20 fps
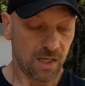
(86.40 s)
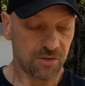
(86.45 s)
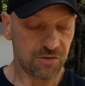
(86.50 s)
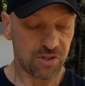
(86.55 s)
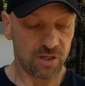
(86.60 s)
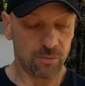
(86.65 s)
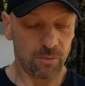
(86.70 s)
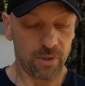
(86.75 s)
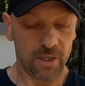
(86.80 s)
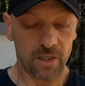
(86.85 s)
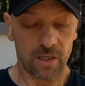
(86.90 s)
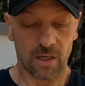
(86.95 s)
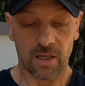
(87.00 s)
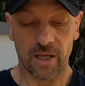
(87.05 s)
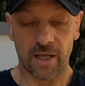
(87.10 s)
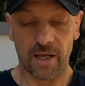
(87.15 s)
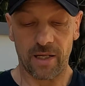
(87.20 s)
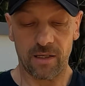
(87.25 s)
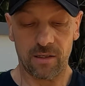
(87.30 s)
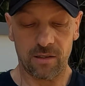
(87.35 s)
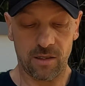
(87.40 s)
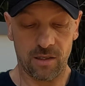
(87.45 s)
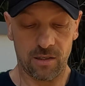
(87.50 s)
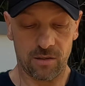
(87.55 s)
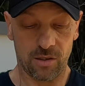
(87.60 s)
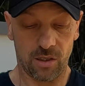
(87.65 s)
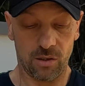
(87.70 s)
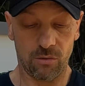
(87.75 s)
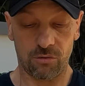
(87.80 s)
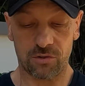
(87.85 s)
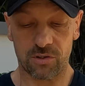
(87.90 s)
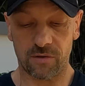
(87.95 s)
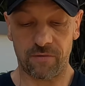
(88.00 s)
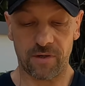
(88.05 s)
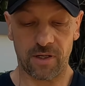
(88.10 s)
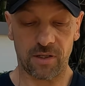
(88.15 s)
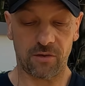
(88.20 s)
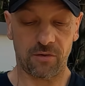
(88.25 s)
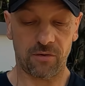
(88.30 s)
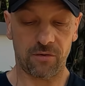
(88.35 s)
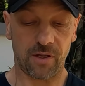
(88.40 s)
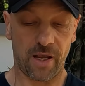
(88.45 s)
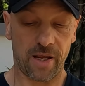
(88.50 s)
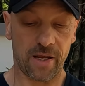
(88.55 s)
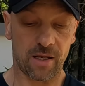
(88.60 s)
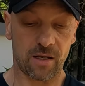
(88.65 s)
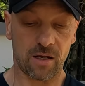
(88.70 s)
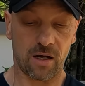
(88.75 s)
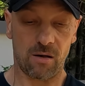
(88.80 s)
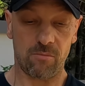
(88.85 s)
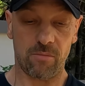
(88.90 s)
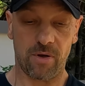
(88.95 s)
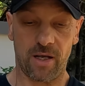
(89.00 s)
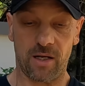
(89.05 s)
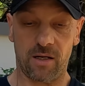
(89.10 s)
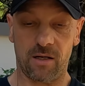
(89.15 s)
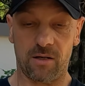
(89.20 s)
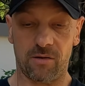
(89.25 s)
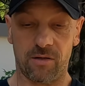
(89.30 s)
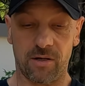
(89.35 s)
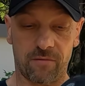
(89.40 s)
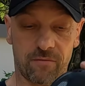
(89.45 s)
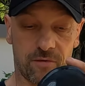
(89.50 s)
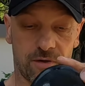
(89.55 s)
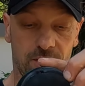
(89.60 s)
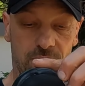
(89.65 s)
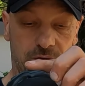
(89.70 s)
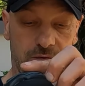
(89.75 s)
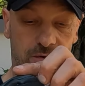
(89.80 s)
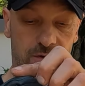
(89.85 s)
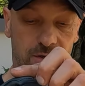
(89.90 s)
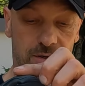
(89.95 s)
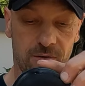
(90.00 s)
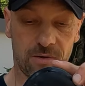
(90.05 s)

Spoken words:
Generally, again, the looks of it, they come in different